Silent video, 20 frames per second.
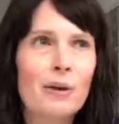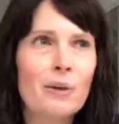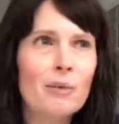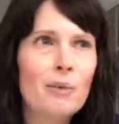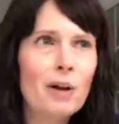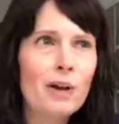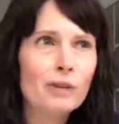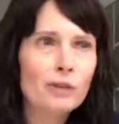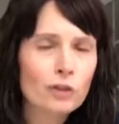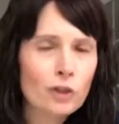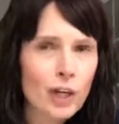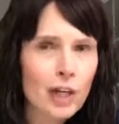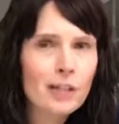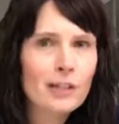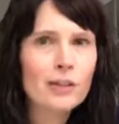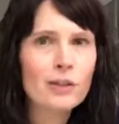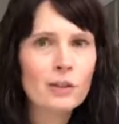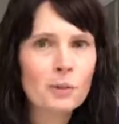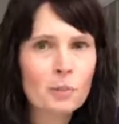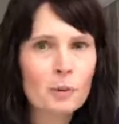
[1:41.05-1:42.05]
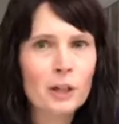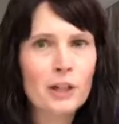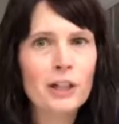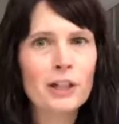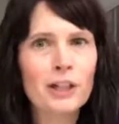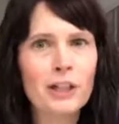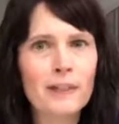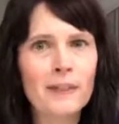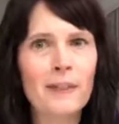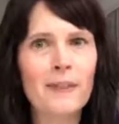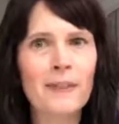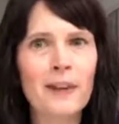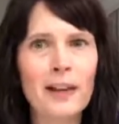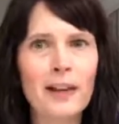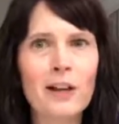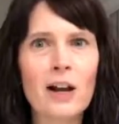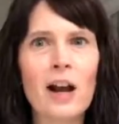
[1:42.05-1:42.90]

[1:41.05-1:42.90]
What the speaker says: Well, chances are pretty good that they